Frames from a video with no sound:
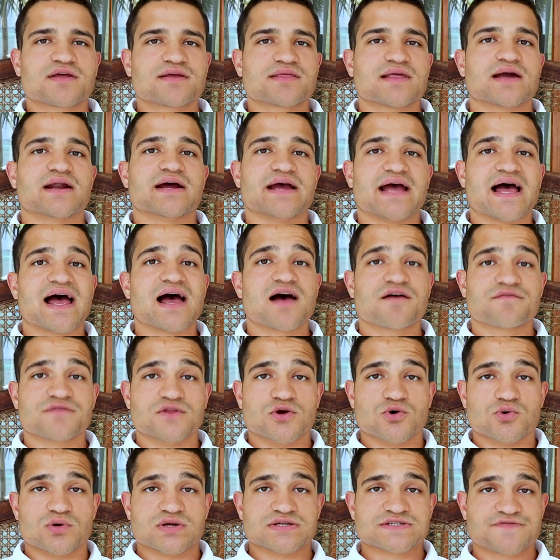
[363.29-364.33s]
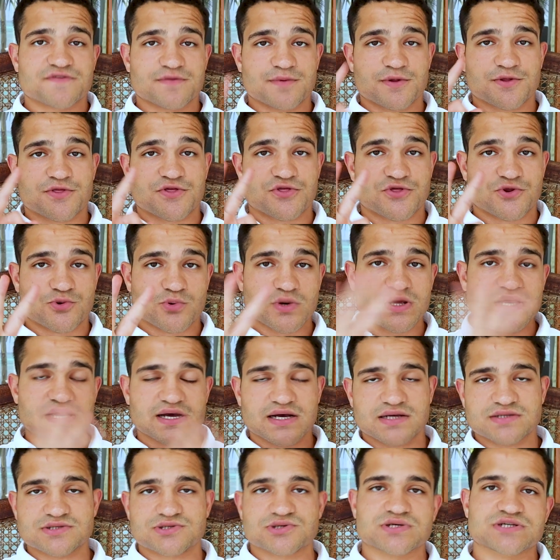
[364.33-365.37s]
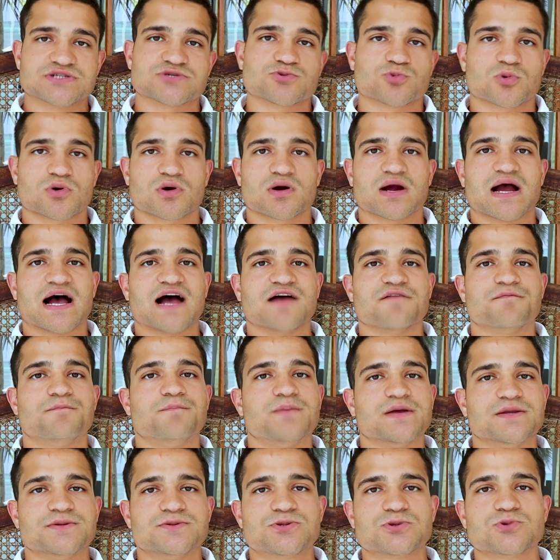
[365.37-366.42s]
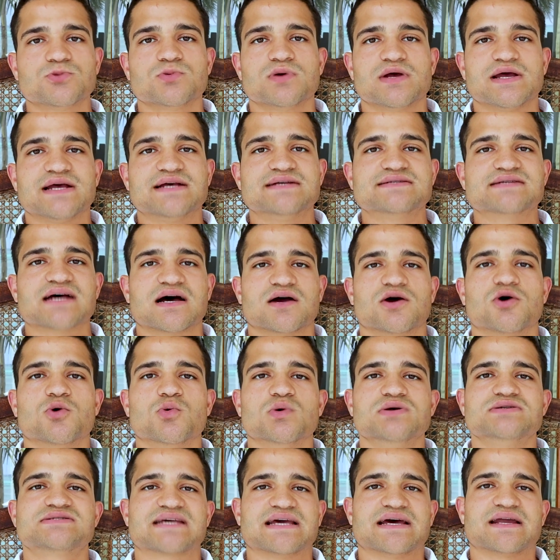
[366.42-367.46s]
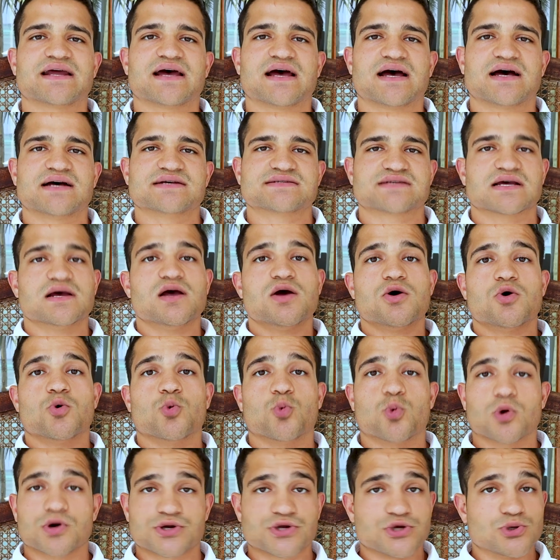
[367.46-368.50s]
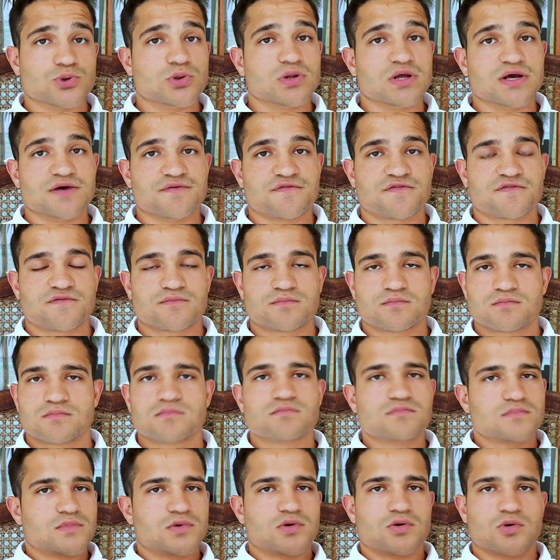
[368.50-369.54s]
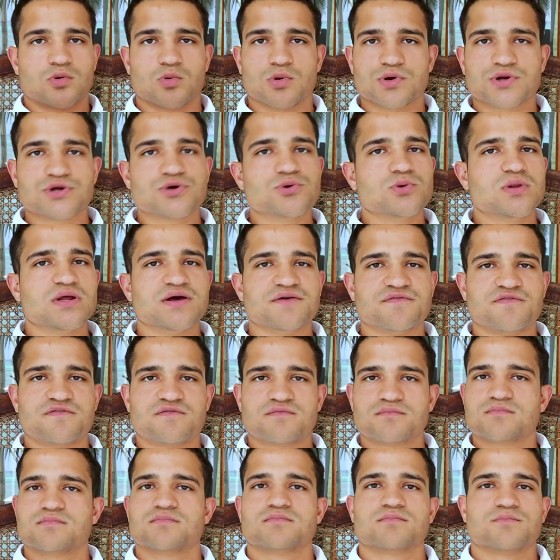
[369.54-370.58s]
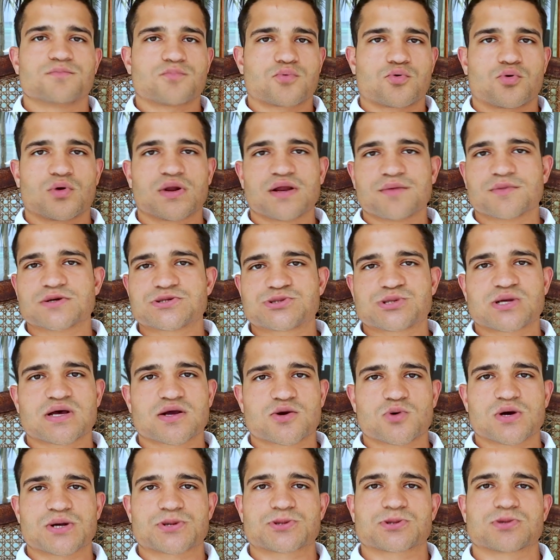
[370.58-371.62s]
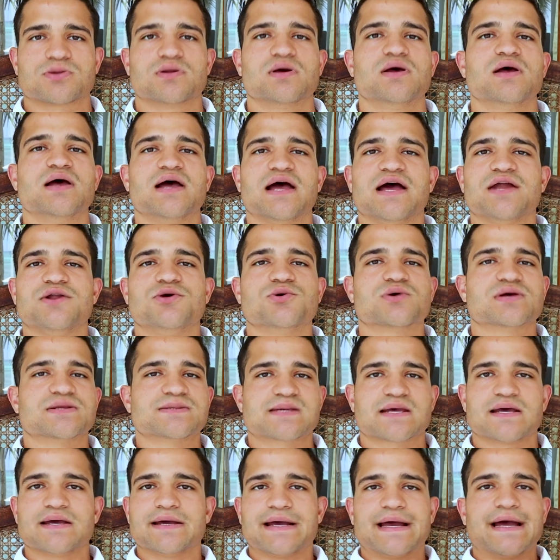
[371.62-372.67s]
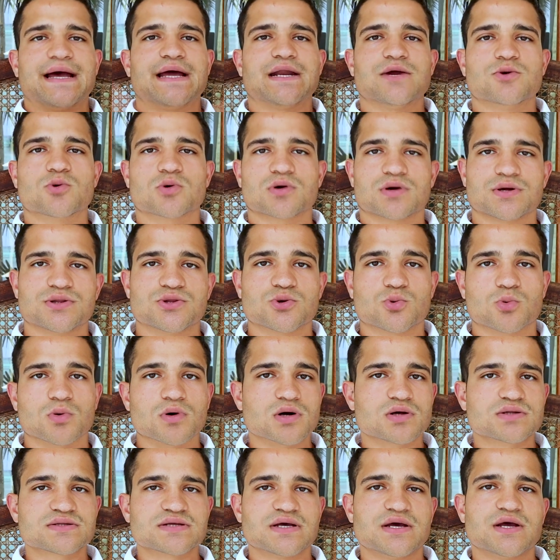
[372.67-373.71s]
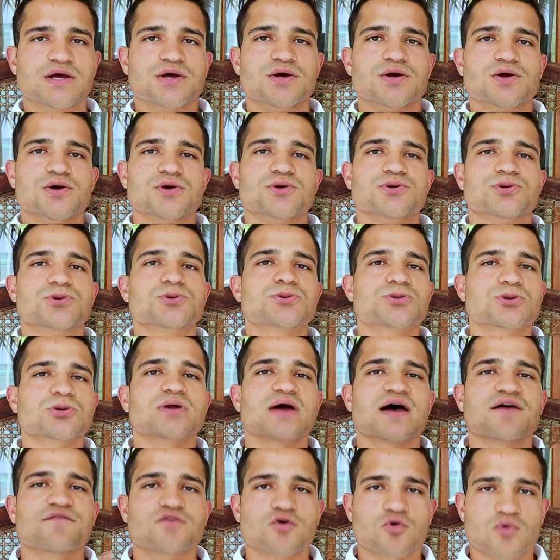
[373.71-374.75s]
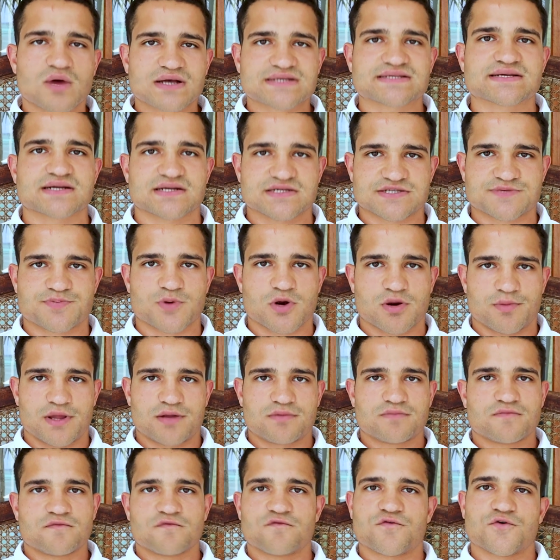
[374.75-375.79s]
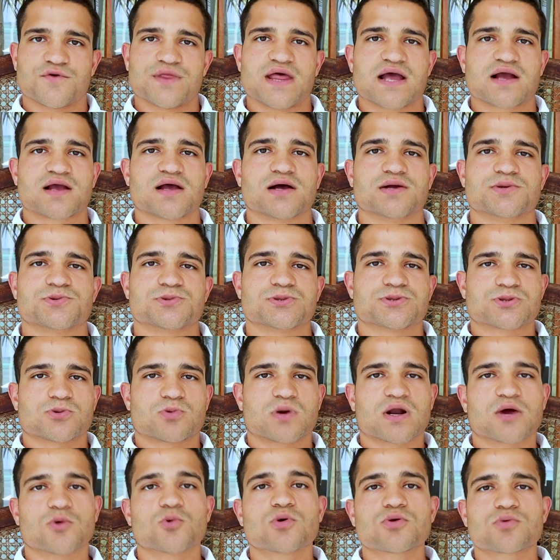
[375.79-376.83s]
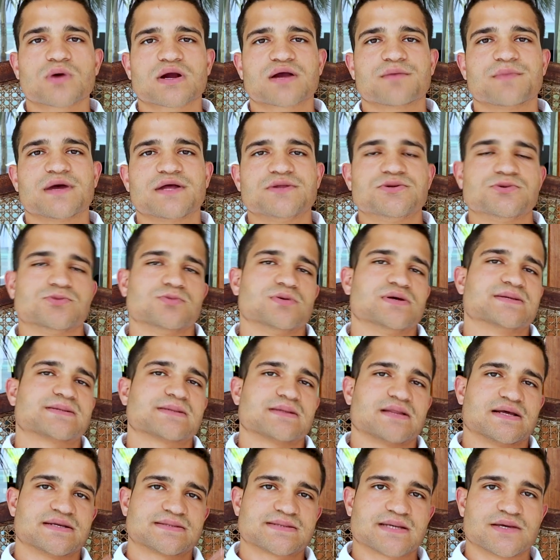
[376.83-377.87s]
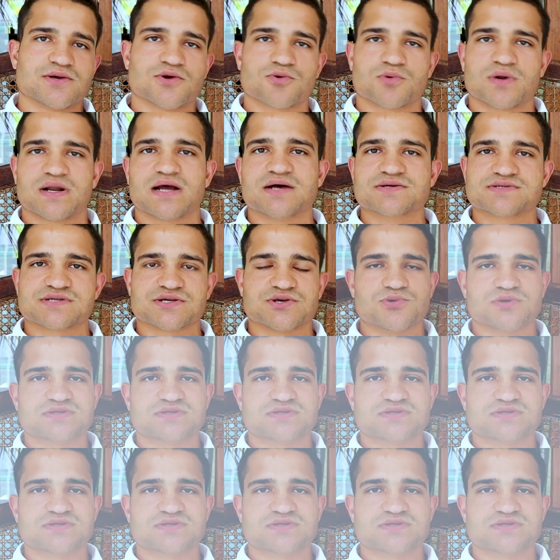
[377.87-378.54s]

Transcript: thing that I have noticed from the 3 countries where I've been to is I always get asked, where do you live? Where do you live? Pretty much that question. And you can say anywhere in the world. You should have a residence permit for that country. So what I would recommend you is, let's say you're renouncing